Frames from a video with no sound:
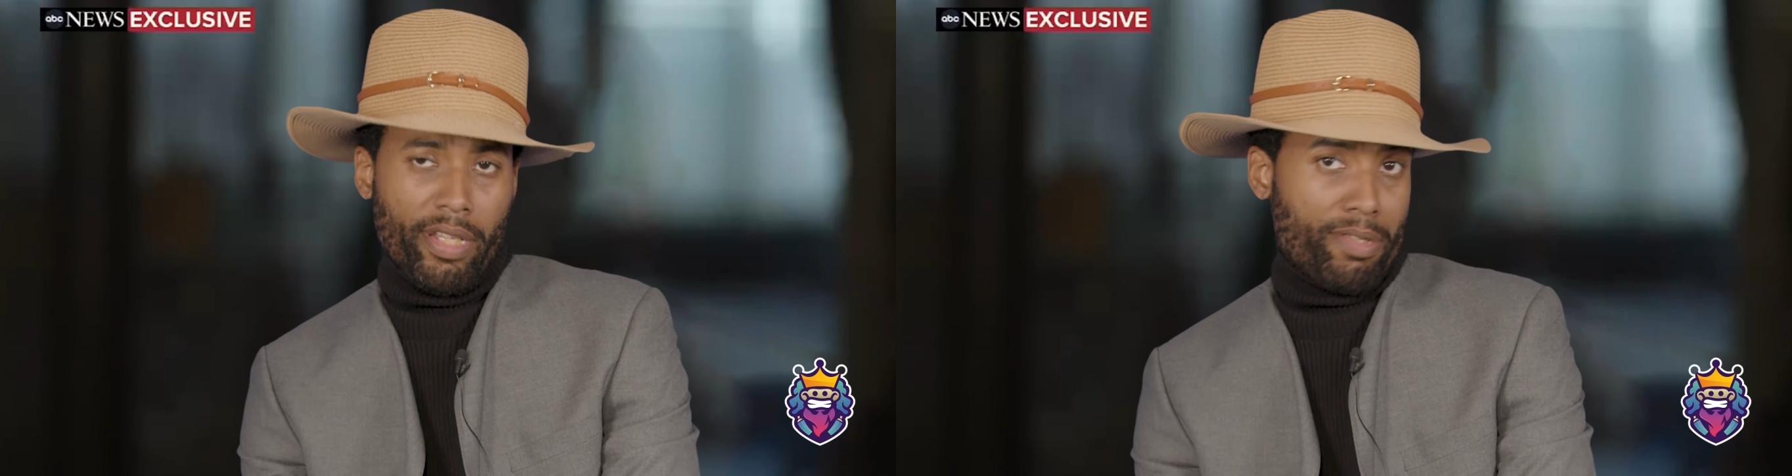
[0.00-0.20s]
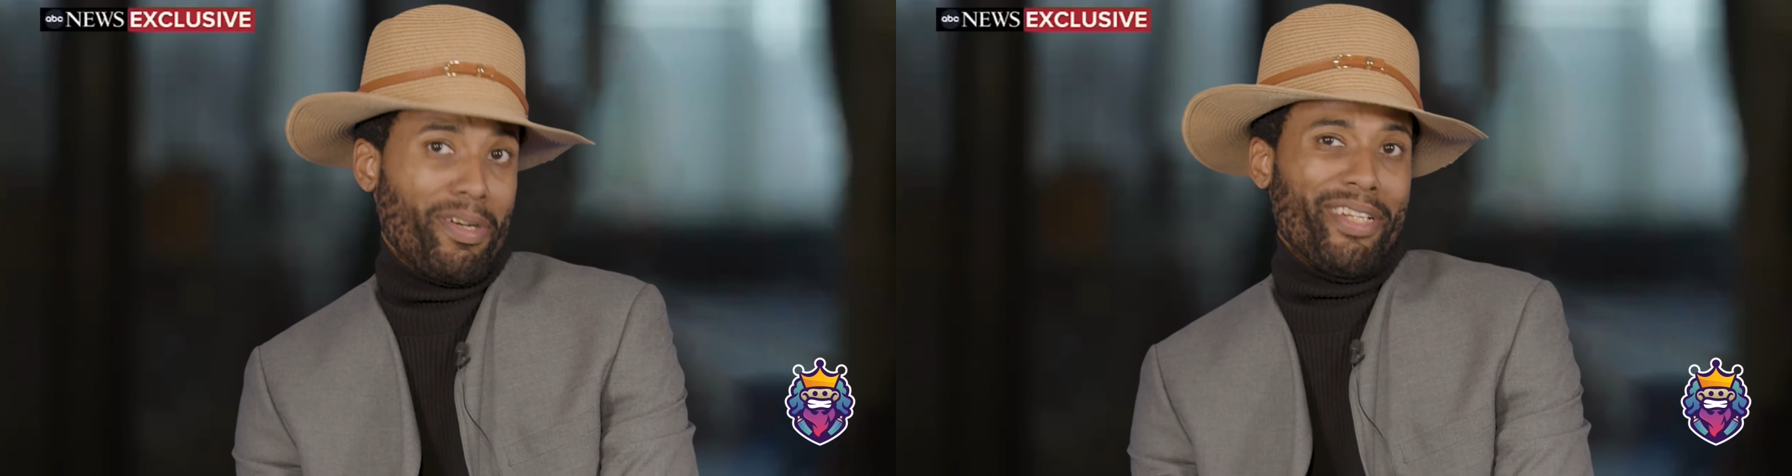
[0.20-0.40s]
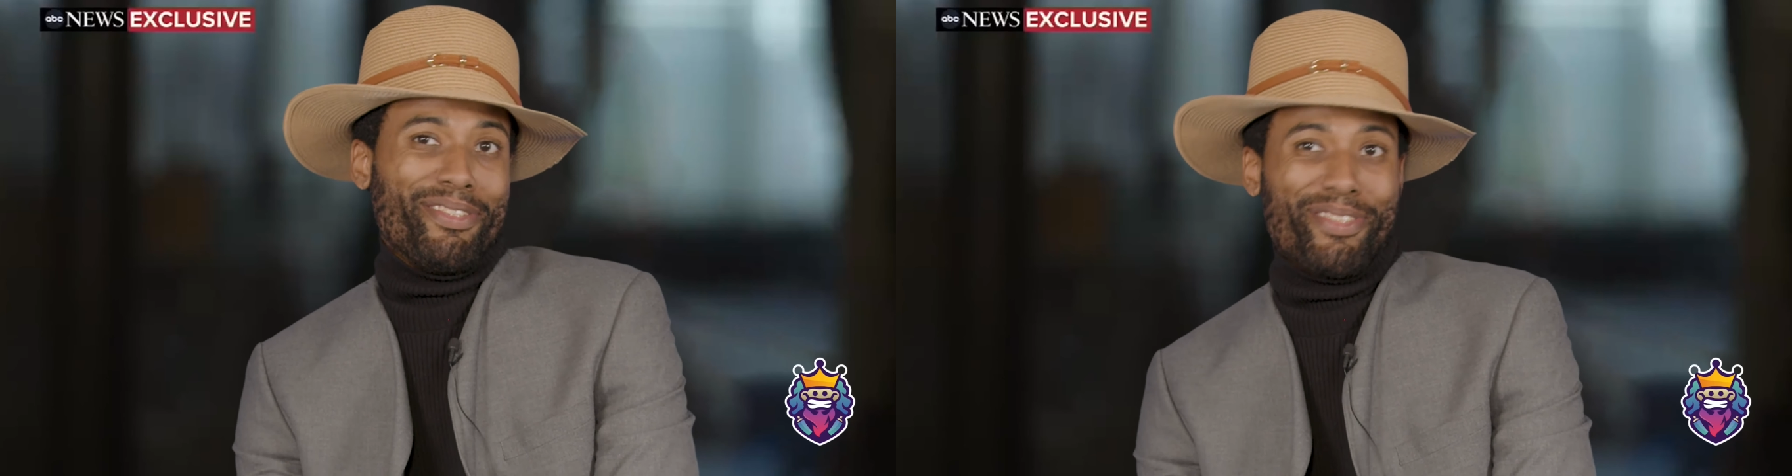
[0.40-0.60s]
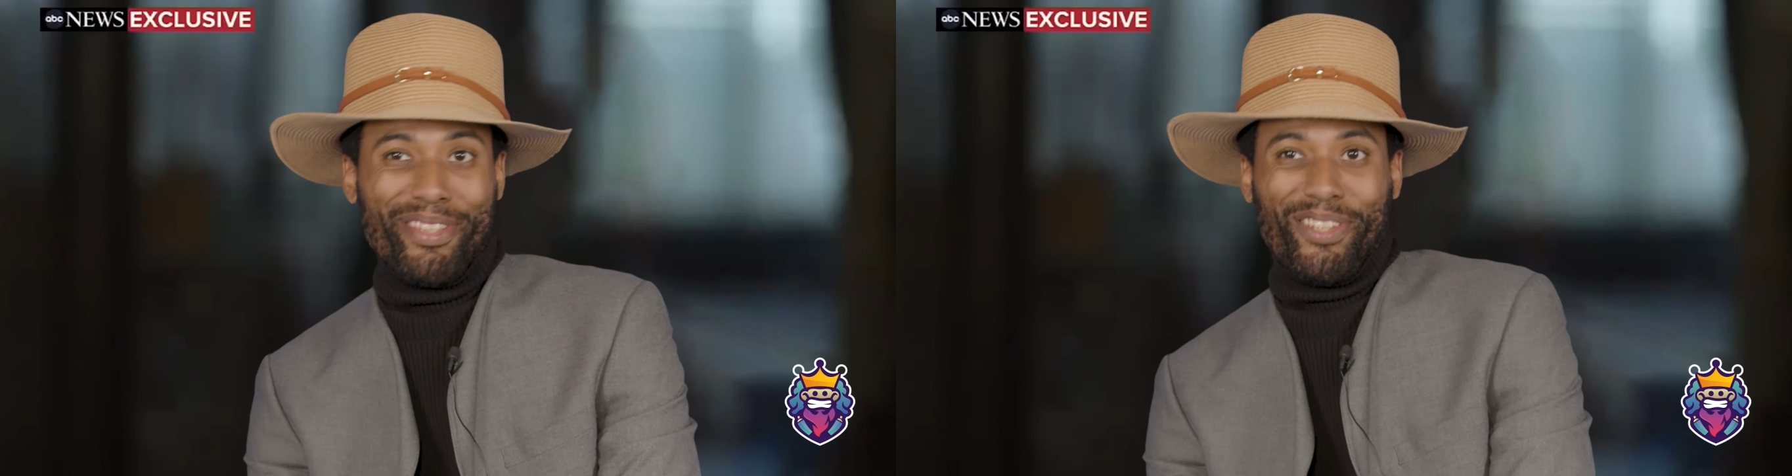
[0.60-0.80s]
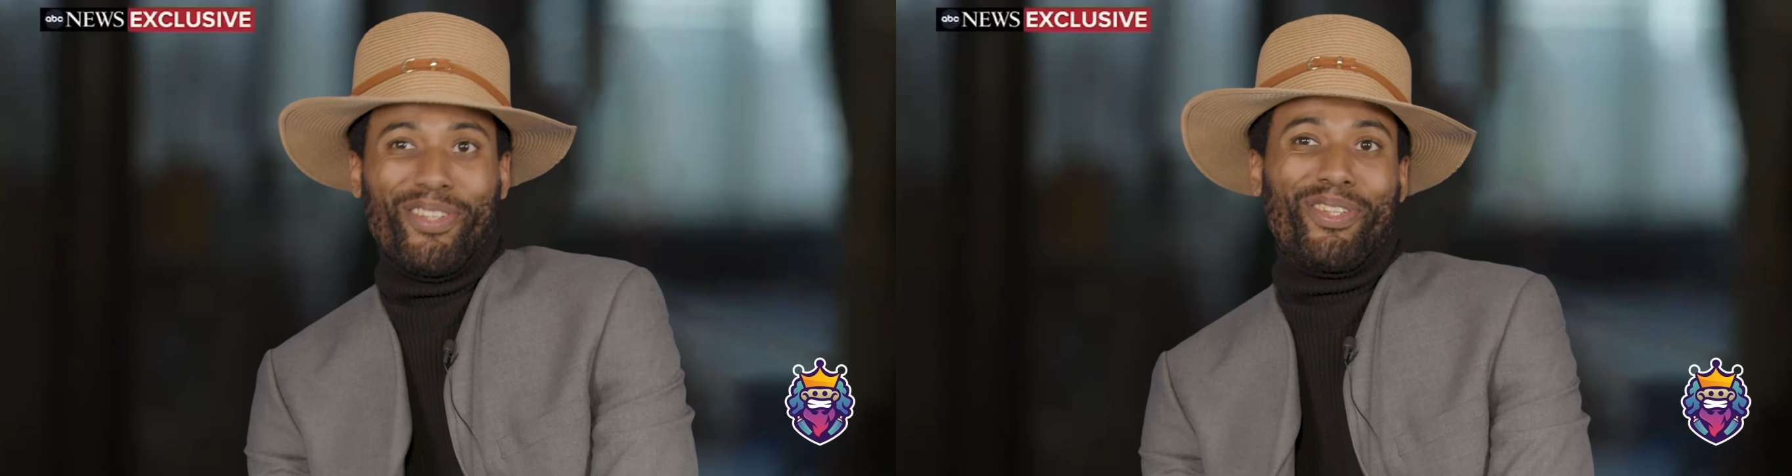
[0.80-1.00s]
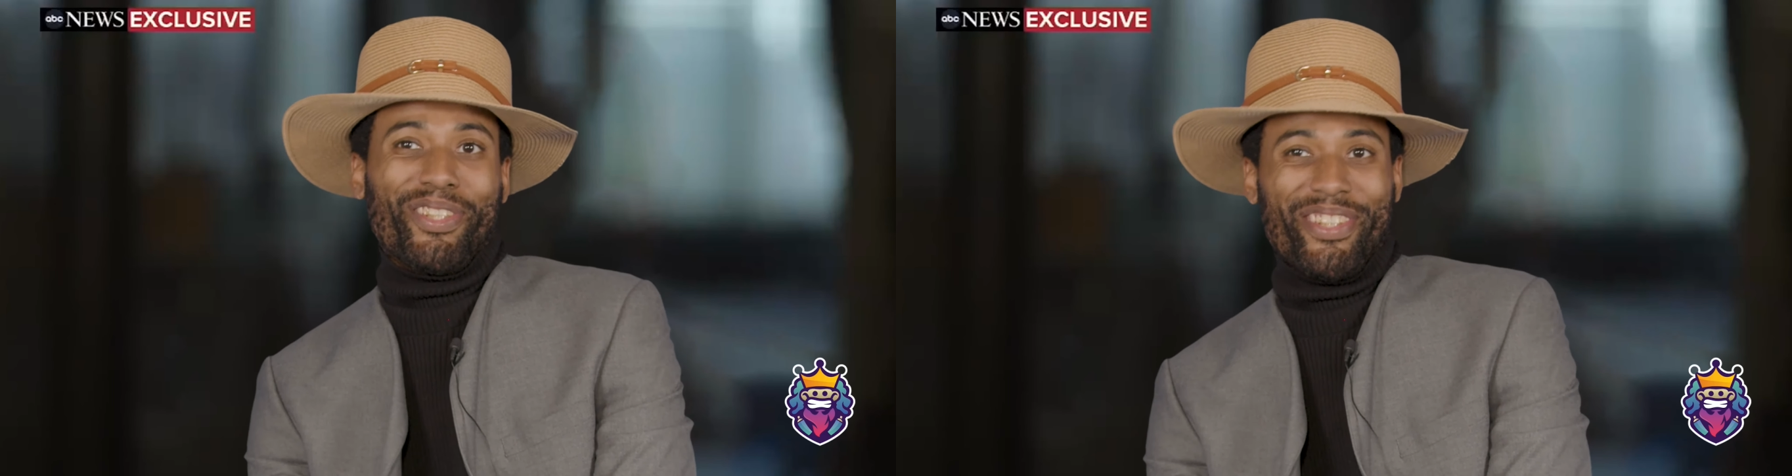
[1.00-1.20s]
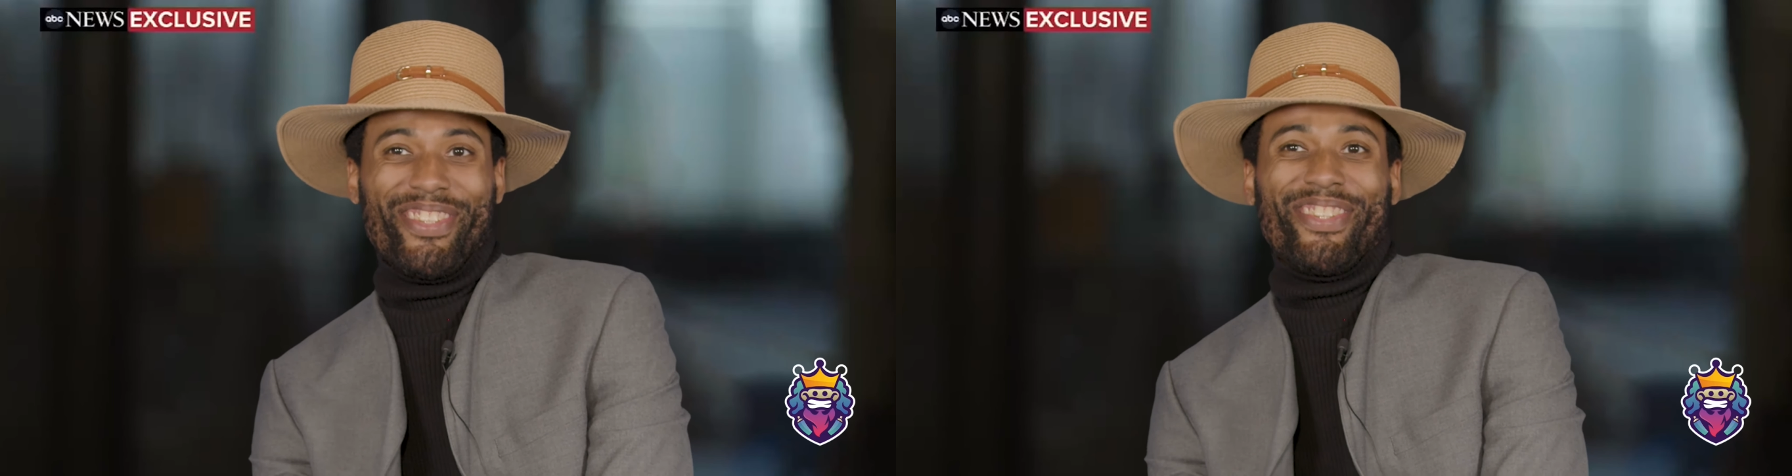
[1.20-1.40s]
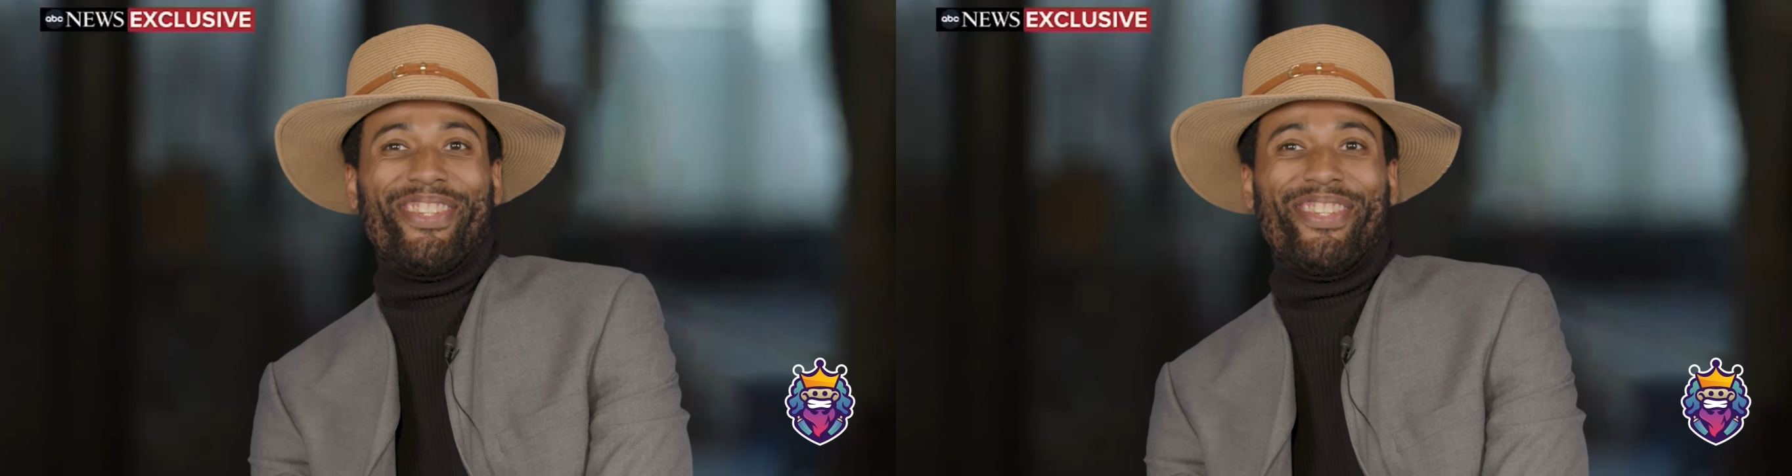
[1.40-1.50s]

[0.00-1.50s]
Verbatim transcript: That's what I used to call her.